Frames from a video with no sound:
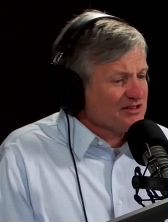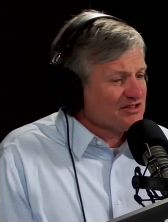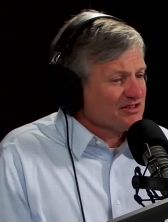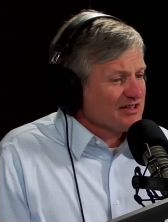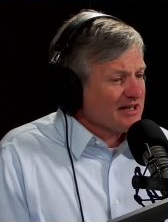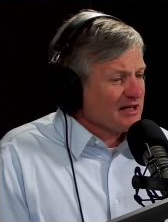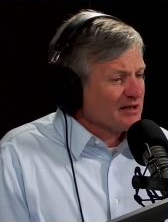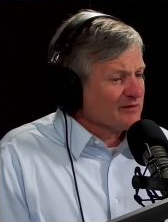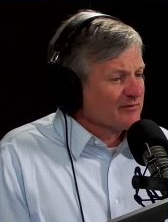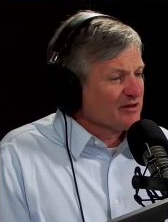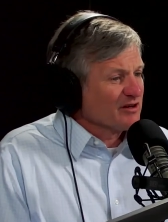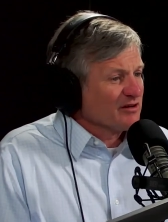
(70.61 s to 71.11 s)
out
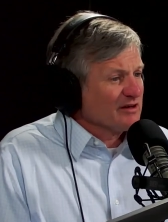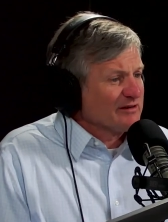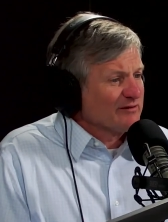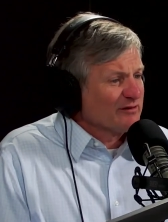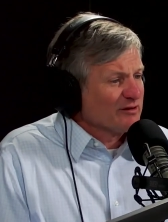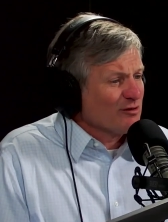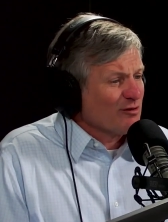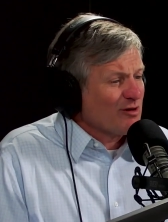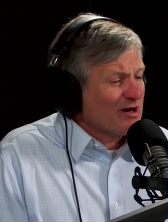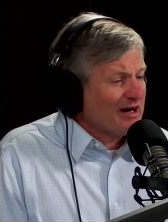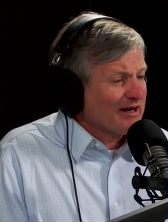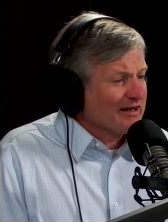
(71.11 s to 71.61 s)
of Cleveland,
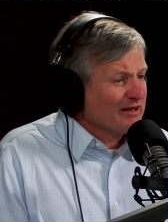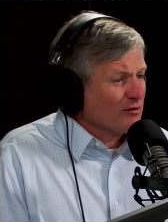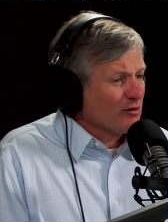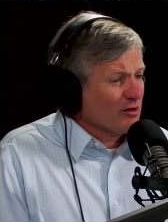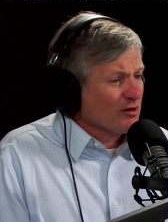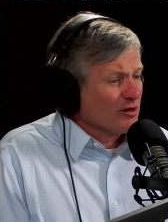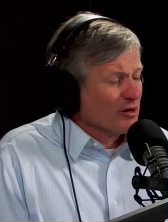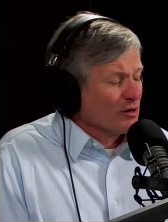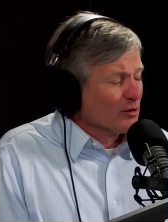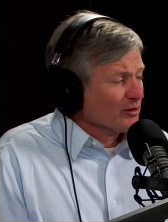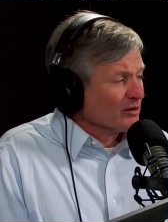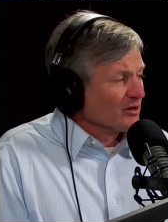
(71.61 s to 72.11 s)
Ohio. Our
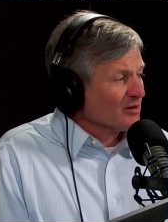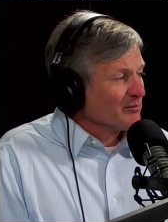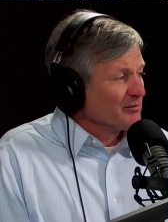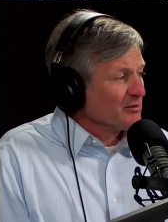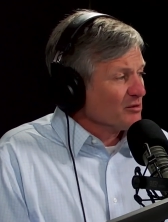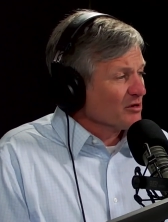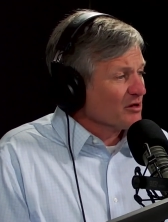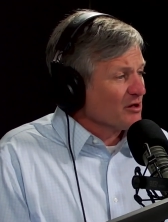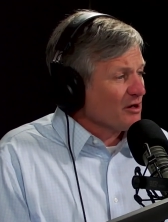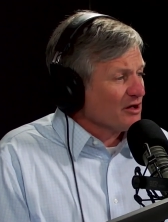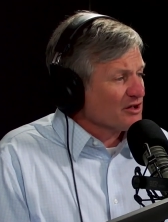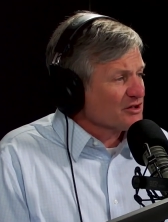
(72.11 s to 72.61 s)
owner, Bill
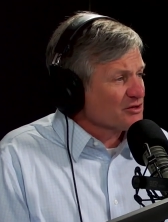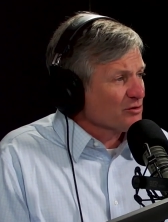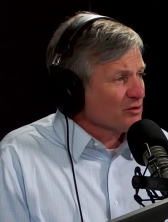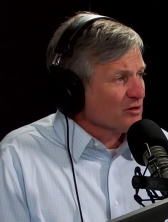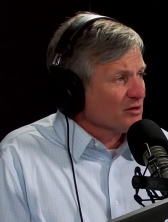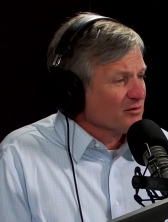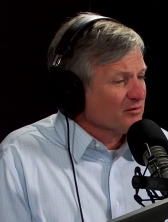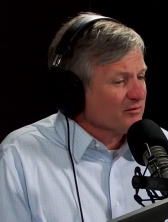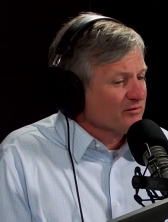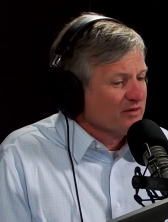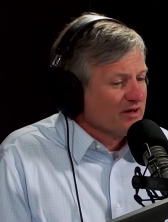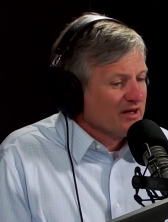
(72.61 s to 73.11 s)

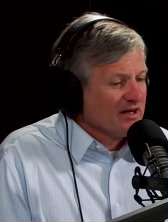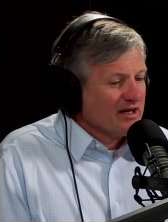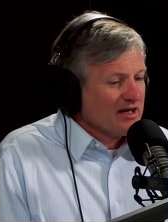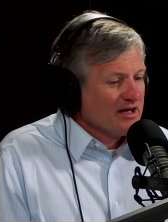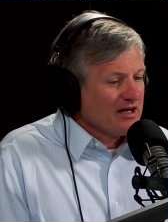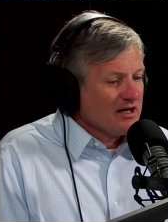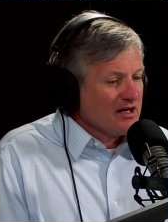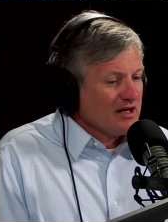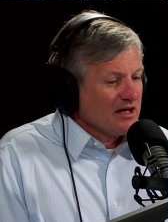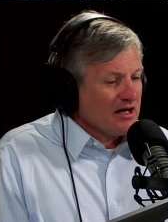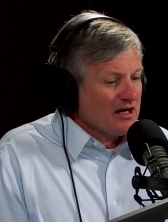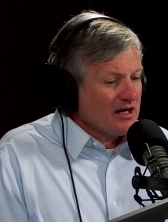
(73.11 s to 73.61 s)
Cosgrove,
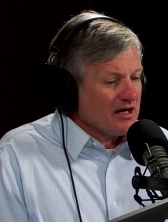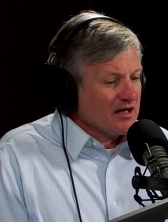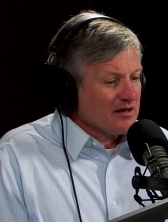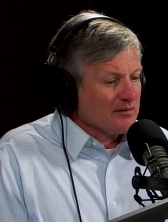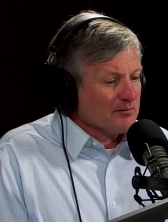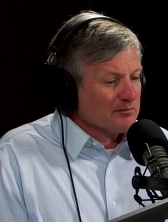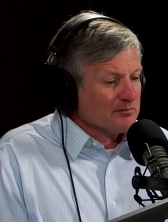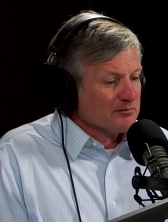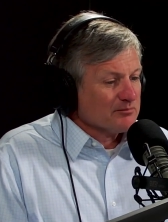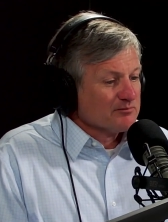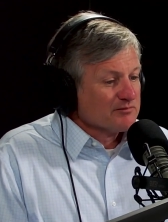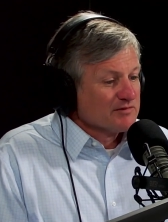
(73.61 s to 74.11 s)

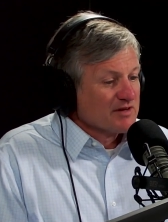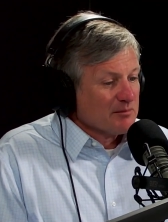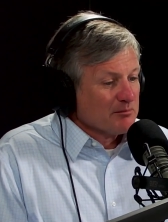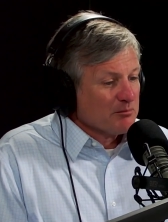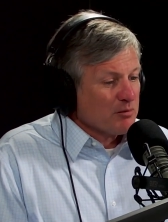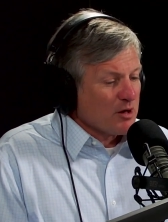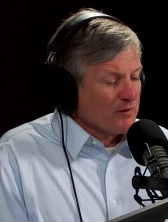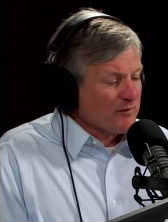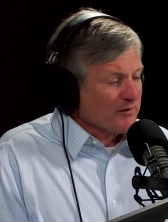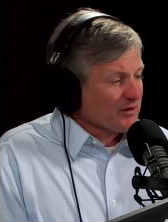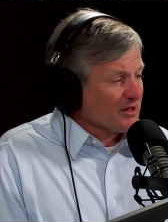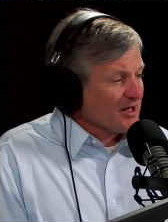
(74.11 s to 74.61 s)

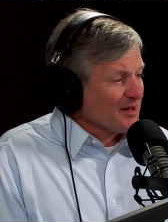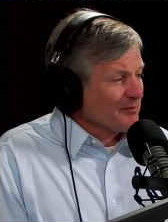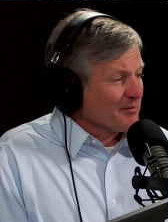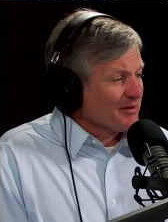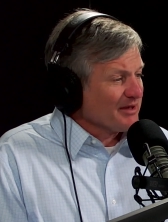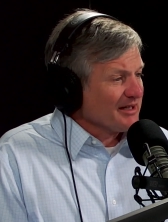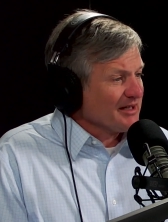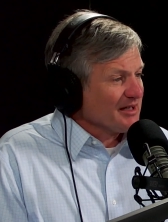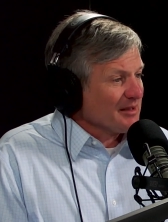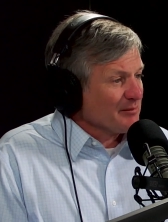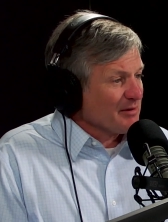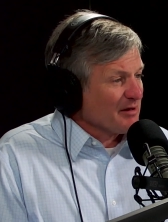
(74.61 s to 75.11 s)
bought the
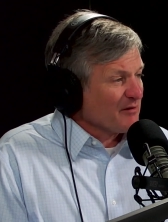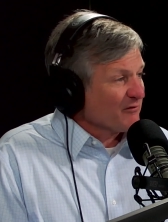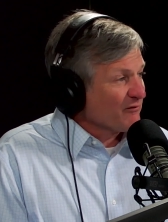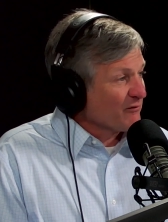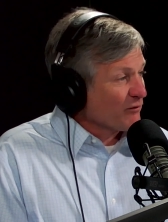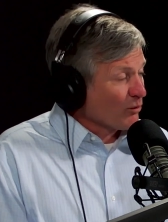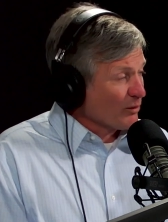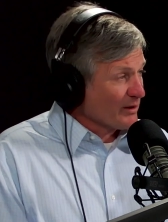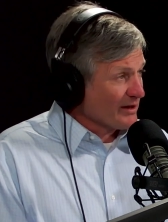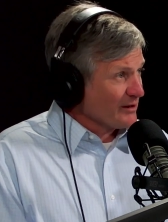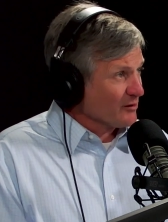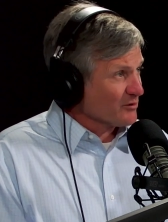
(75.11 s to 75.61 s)
company about
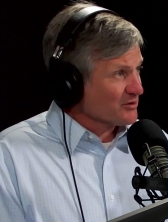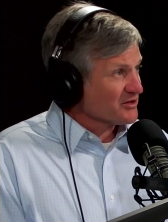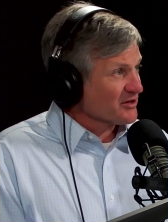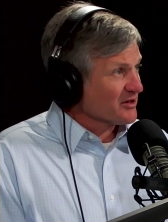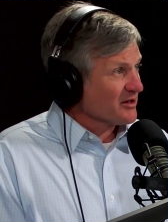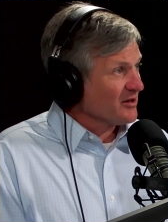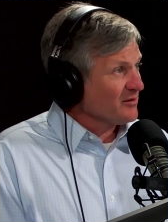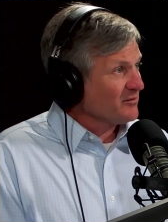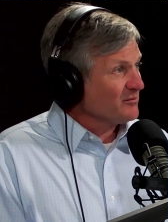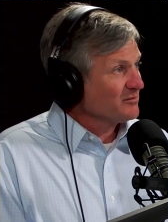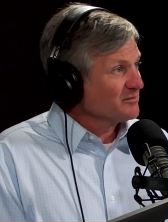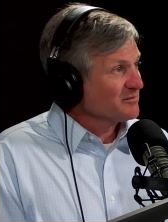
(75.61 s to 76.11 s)
40 years
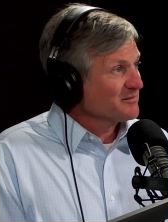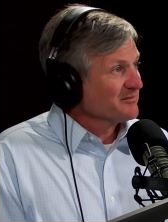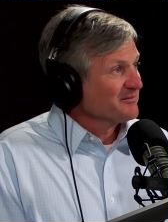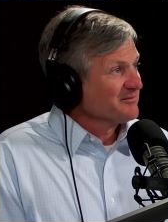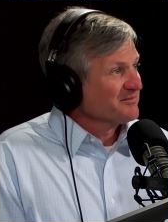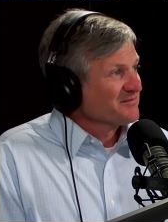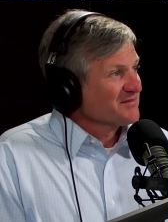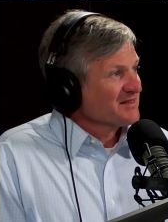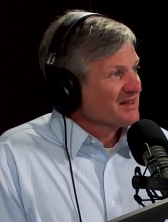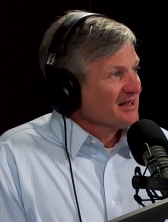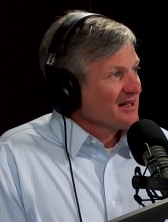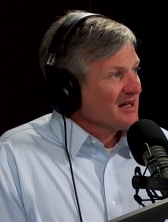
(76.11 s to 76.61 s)
ago.
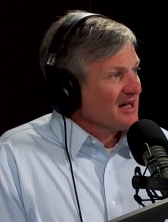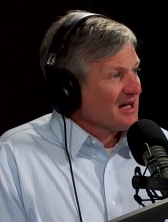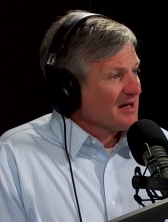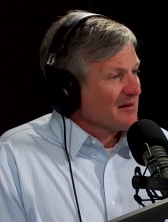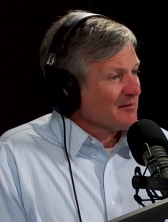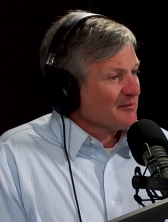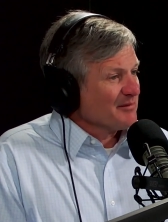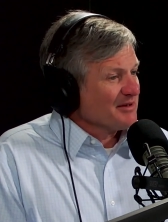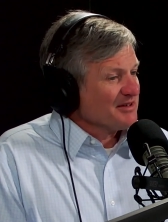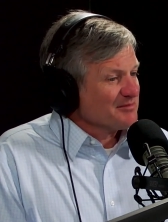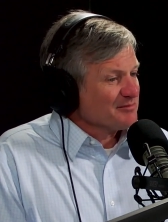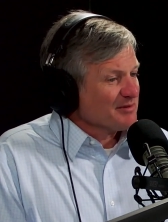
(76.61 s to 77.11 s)

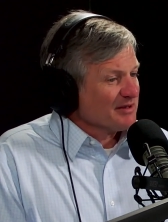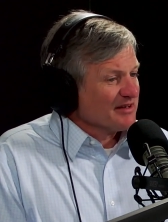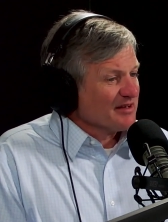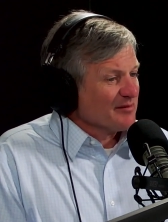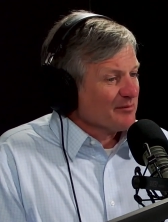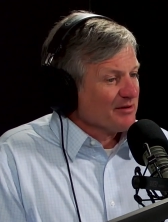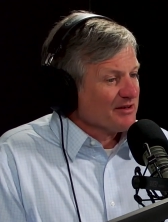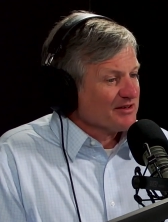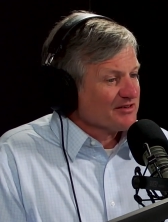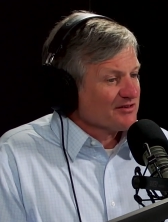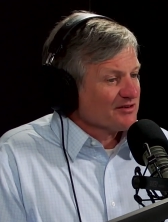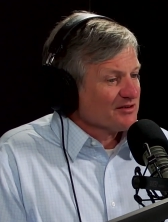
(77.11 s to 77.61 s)
He's been in the
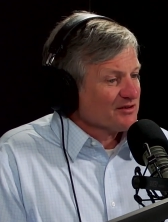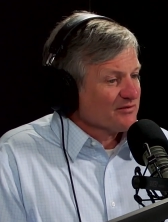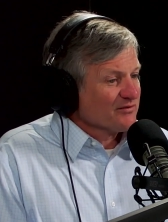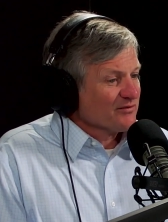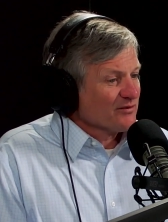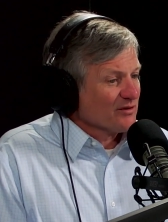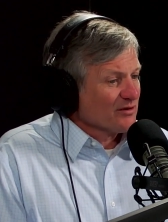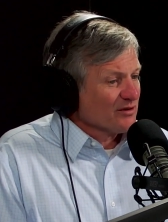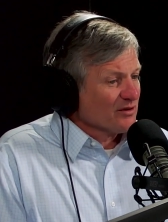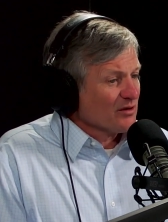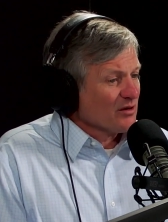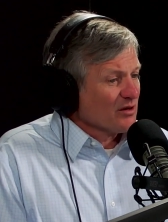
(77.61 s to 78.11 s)
business
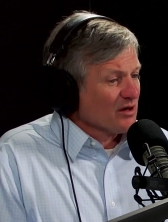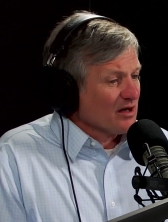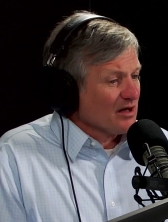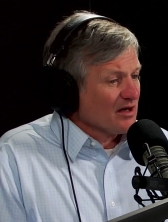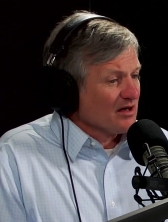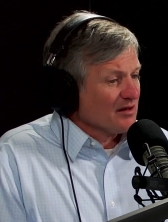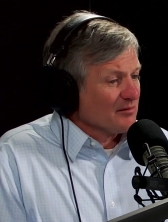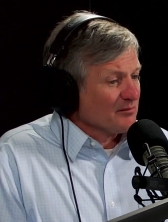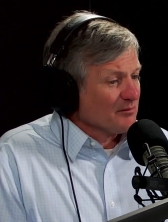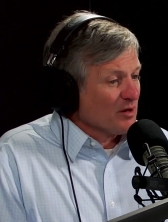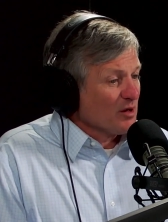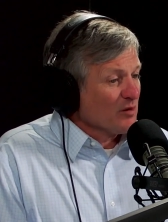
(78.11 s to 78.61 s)
for
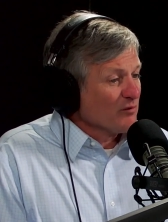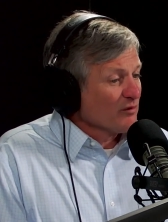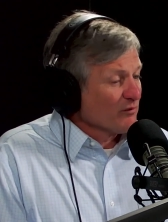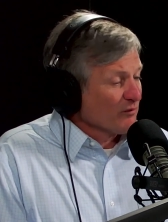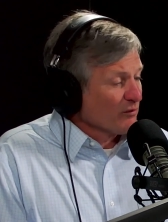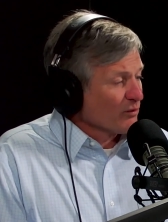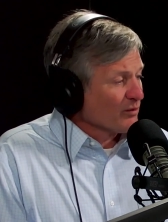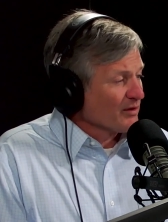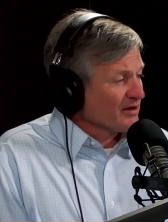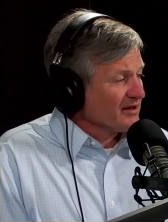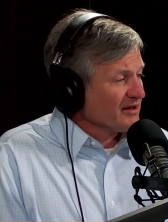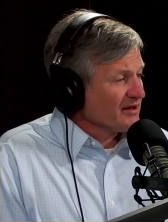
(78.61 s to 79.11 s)
over
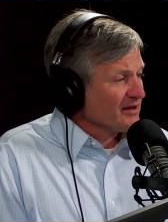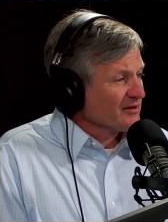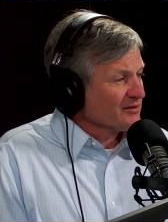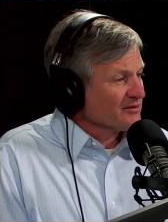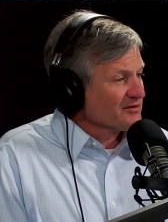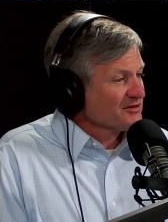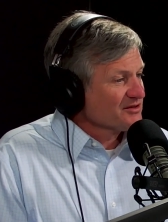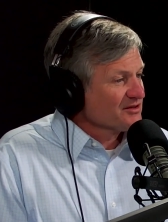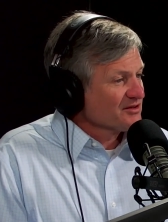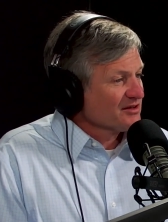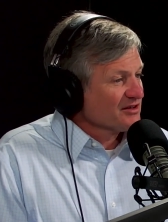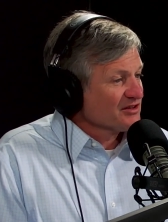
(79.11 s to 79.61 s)
40
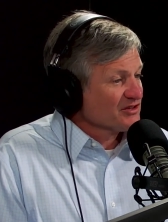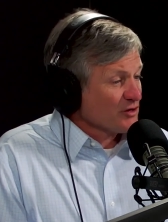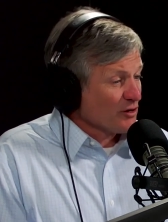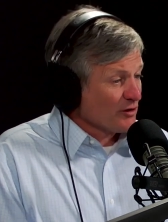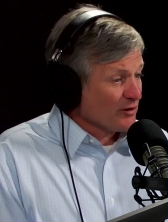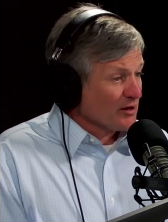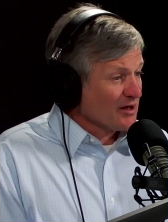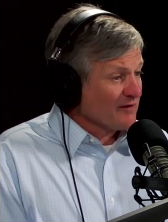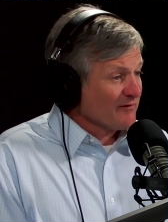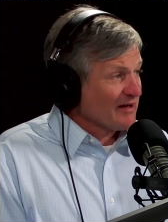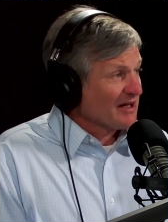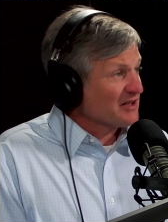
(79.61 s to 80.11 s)
years. He started
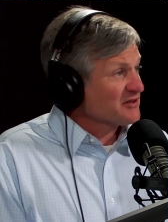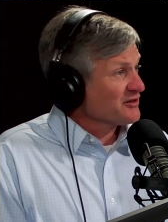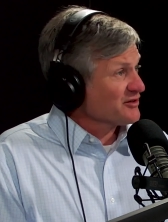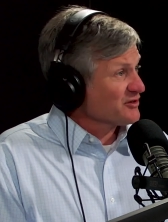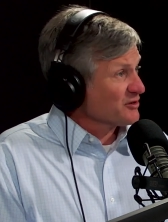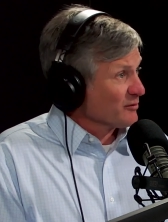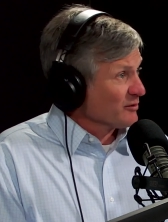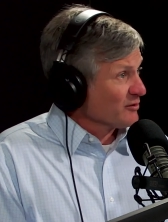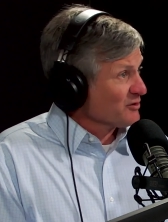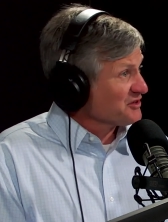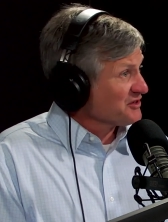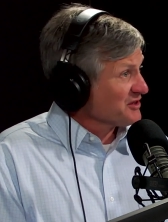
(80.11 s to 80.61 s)
off actually as a
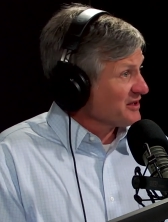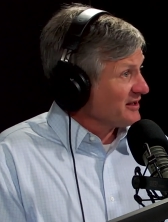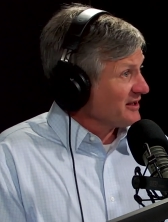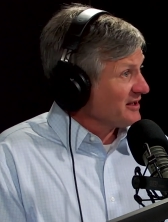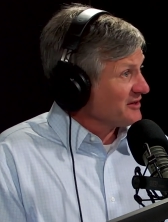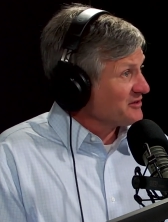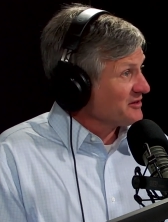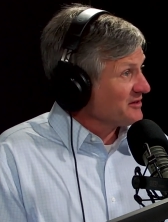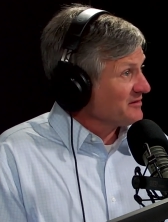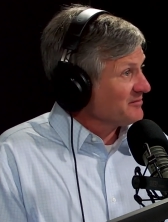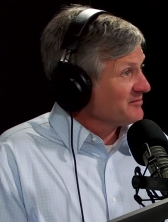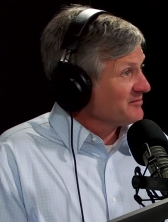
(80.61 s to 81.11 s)
real estate agent.